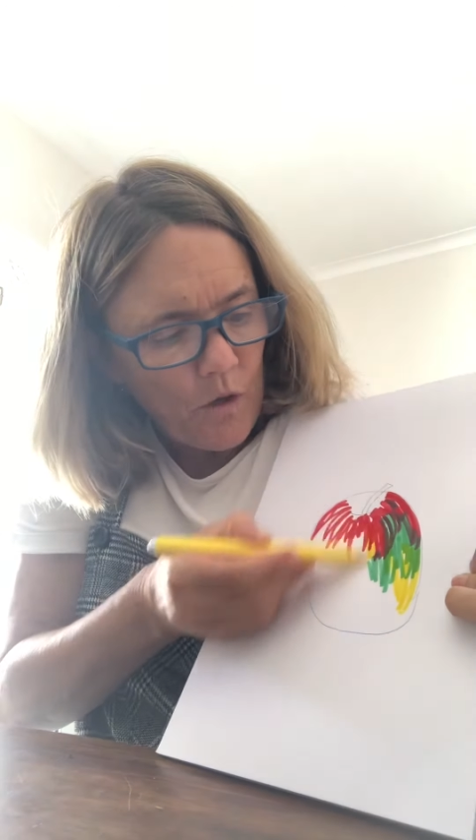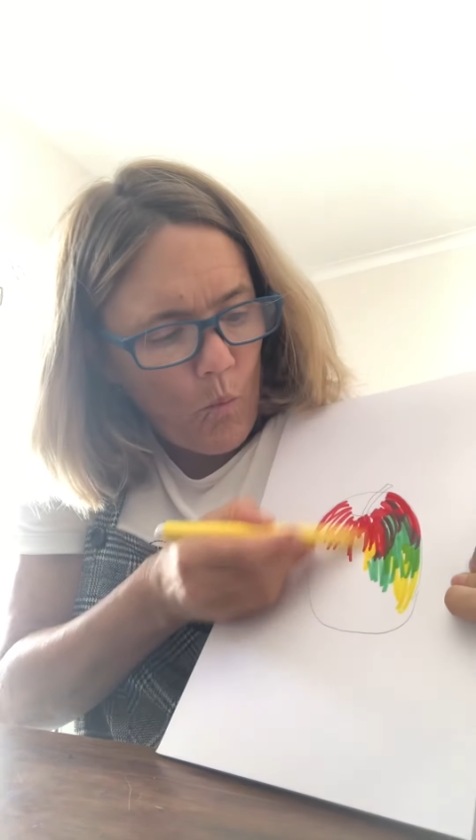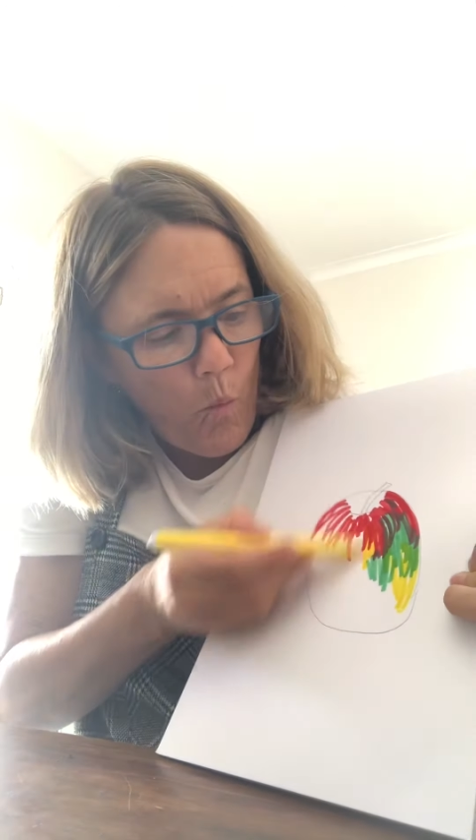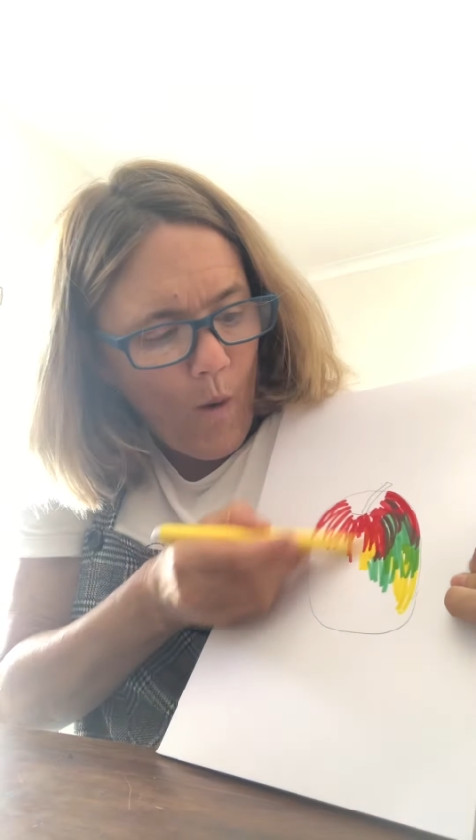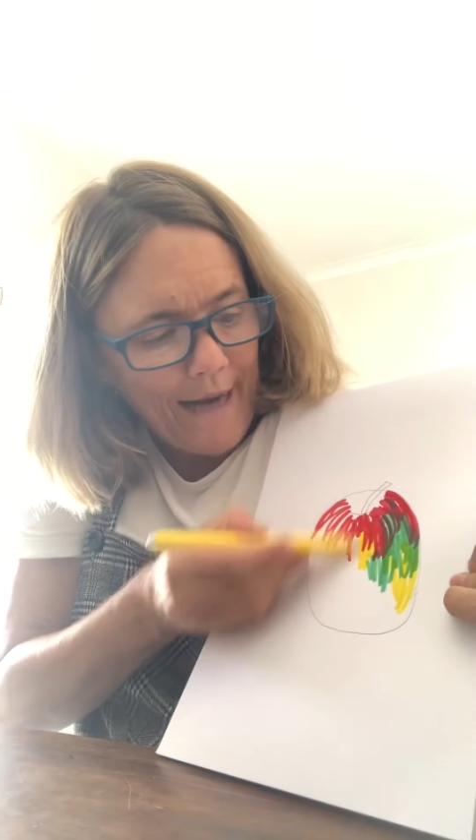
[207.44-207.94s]

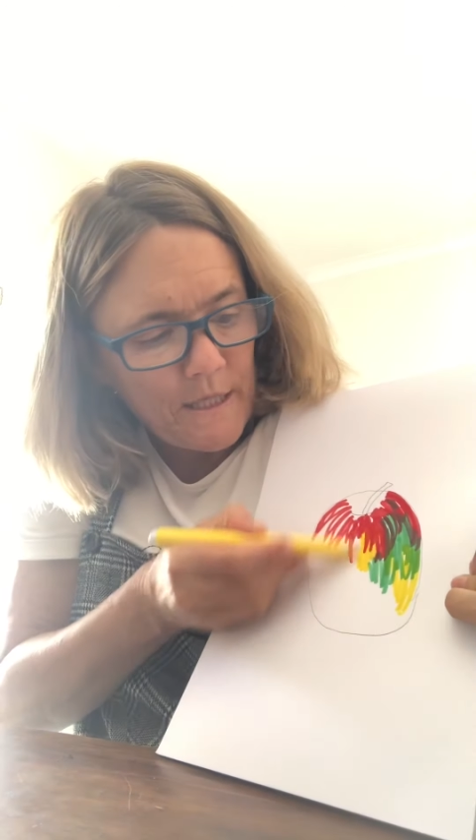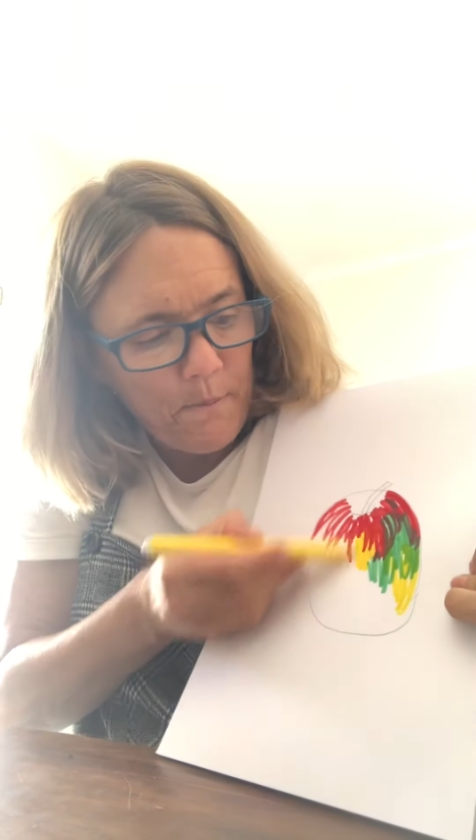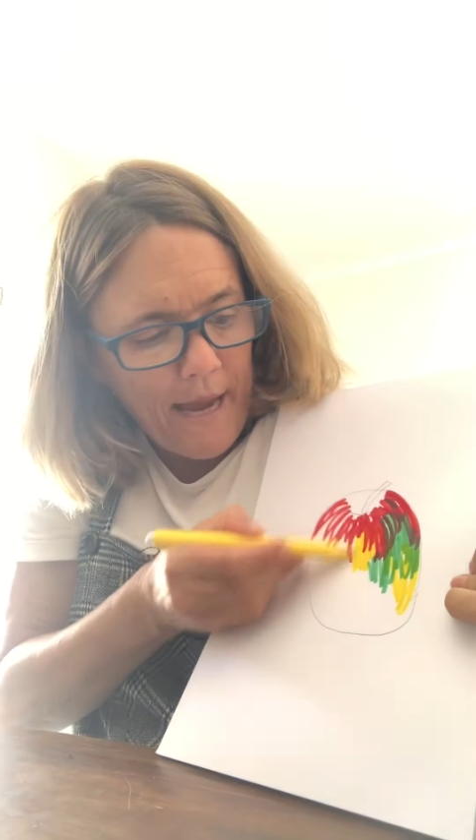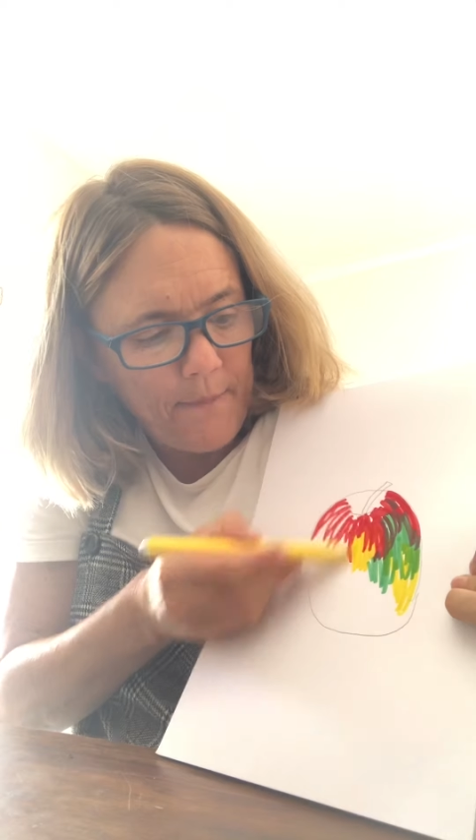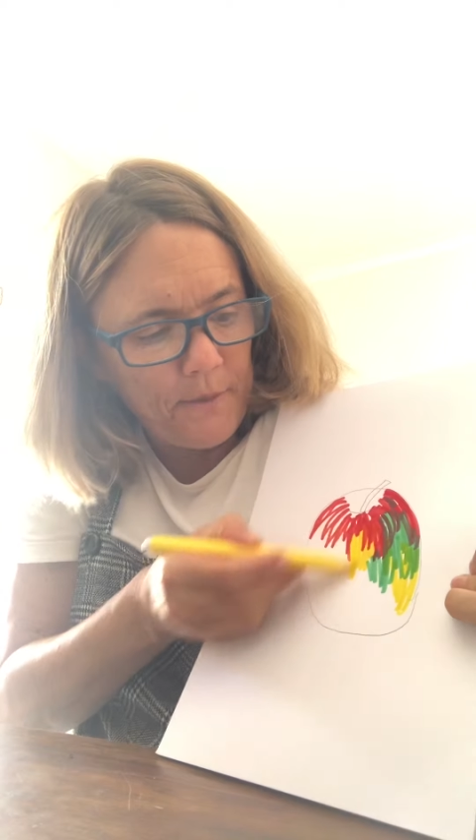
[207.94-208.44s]
white
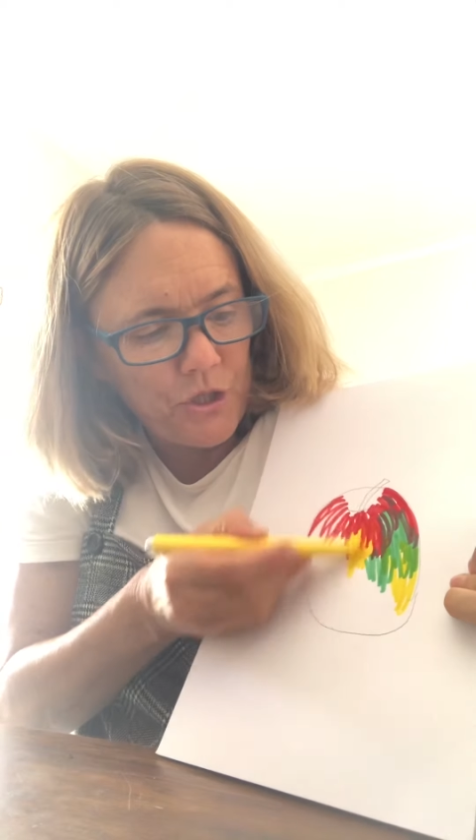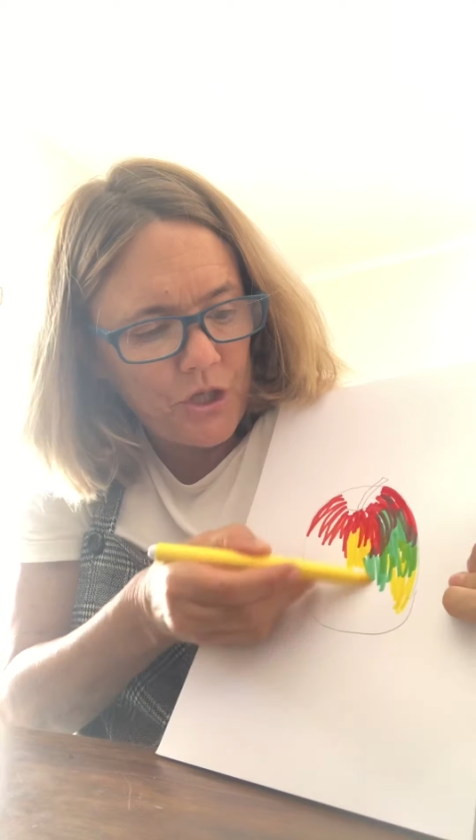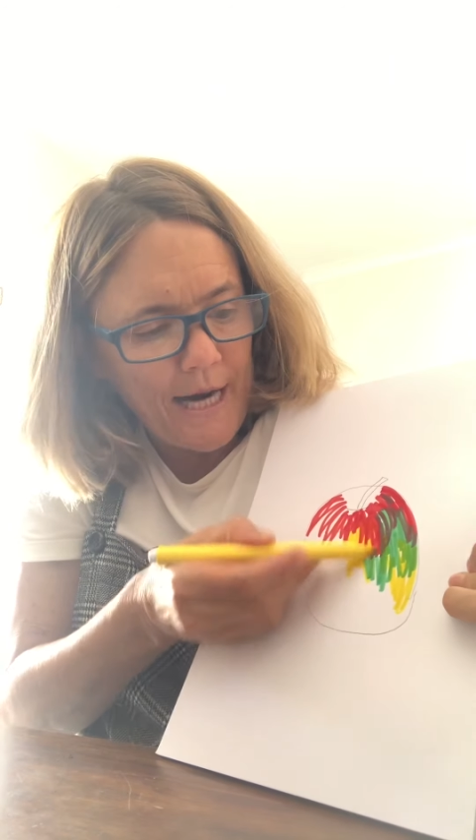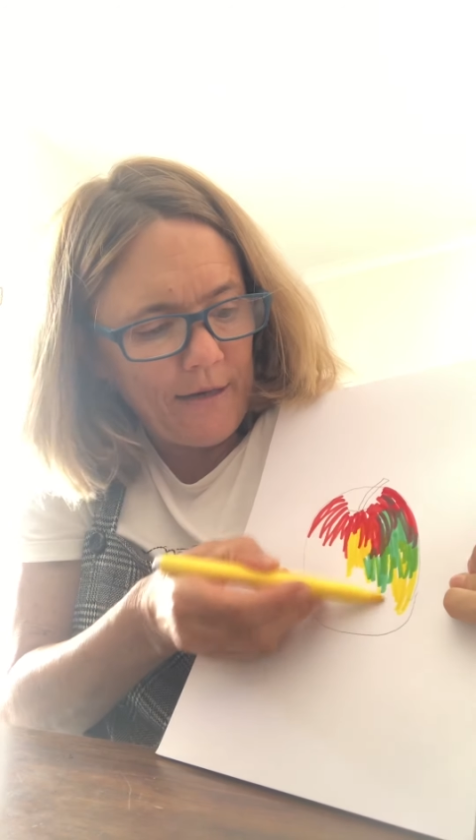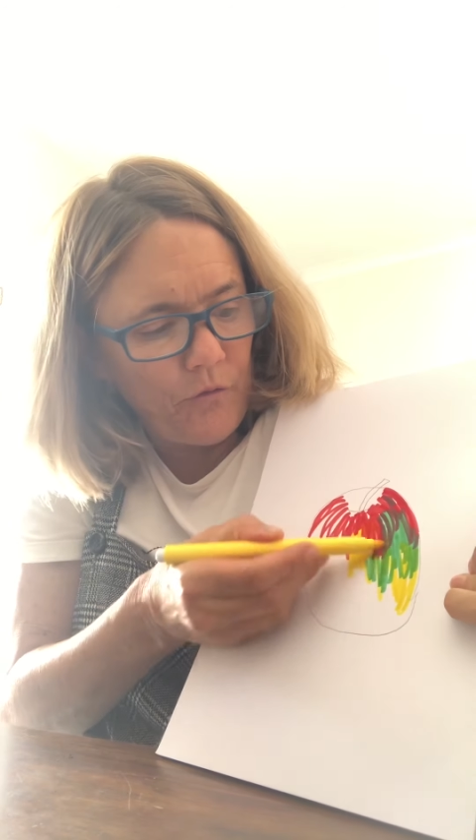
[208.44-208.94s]
paper
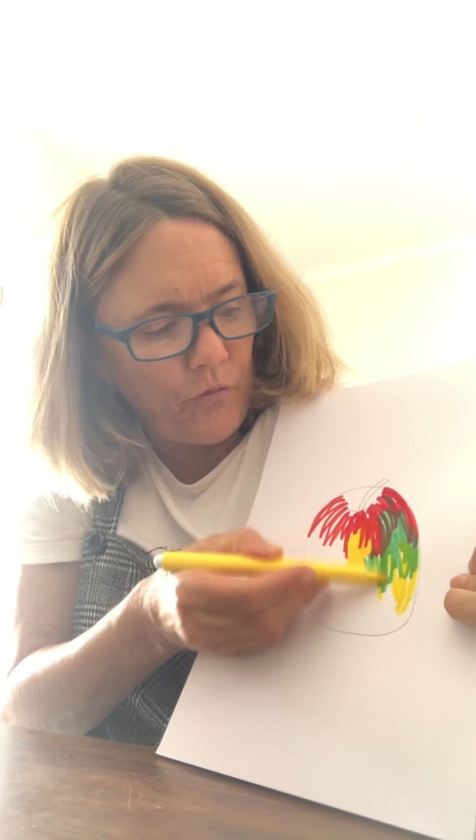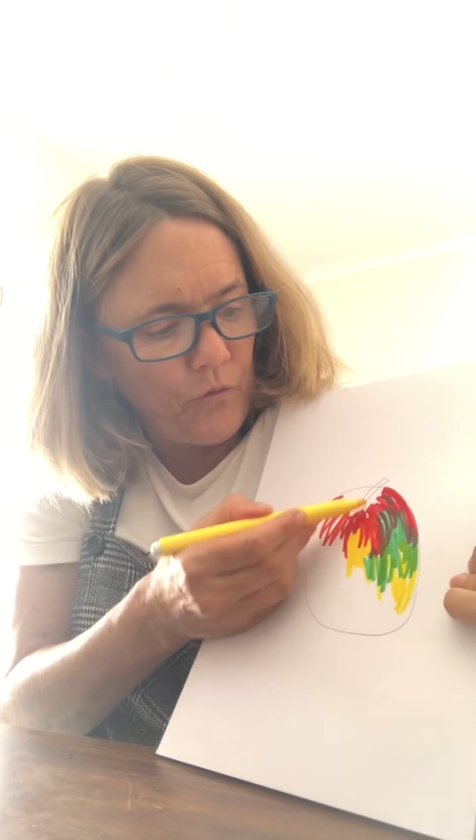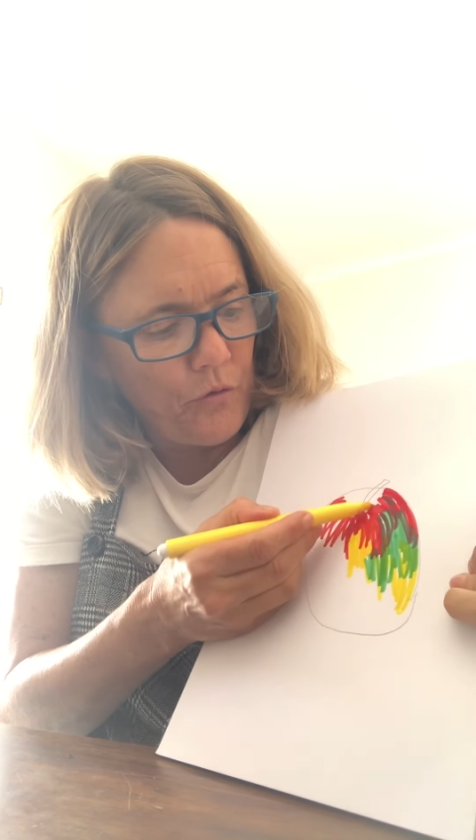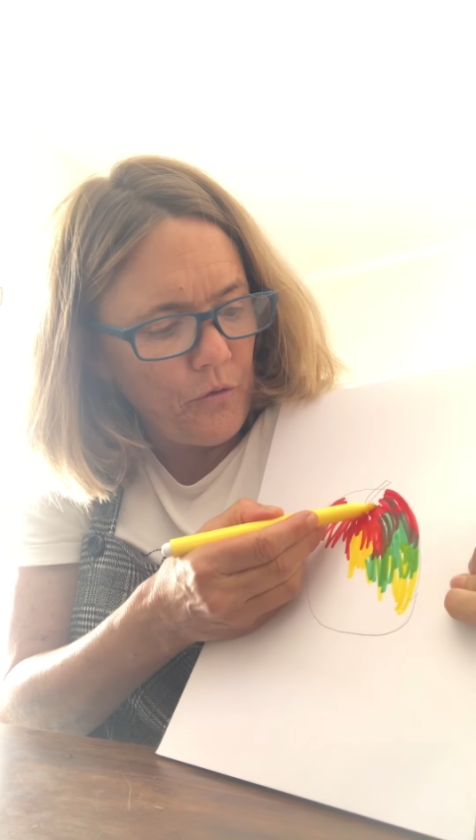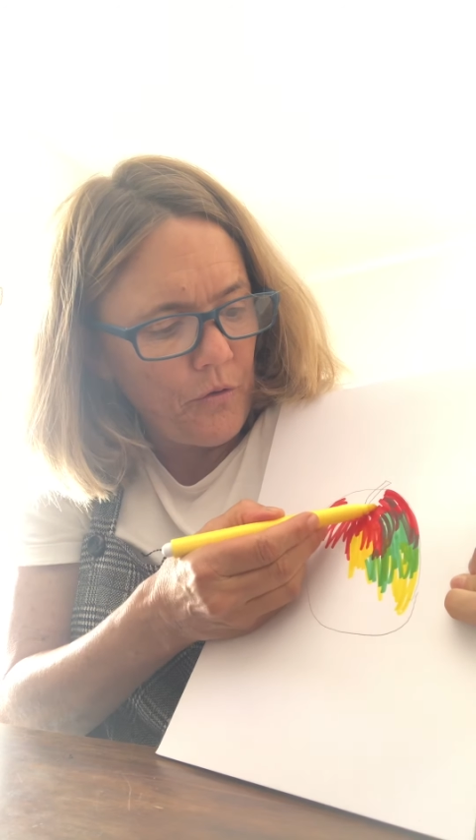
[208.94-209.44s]
shine
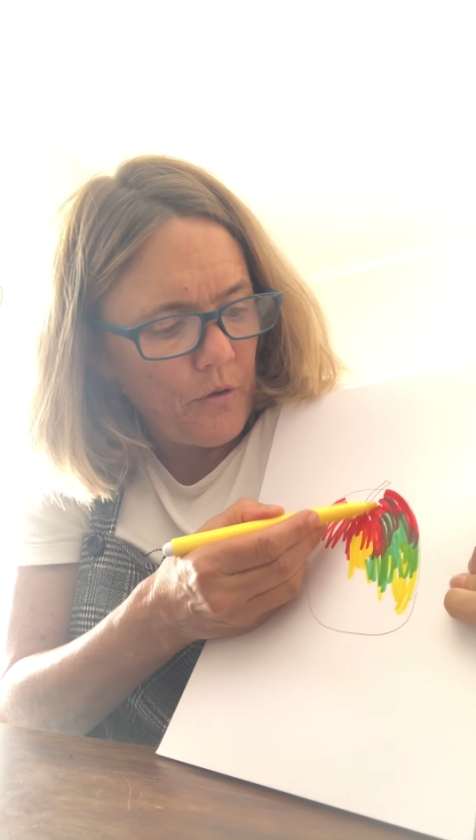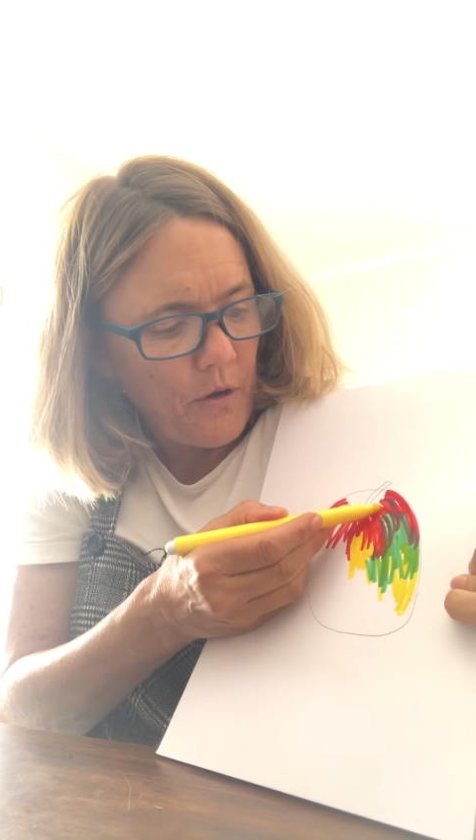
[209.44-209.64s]
through.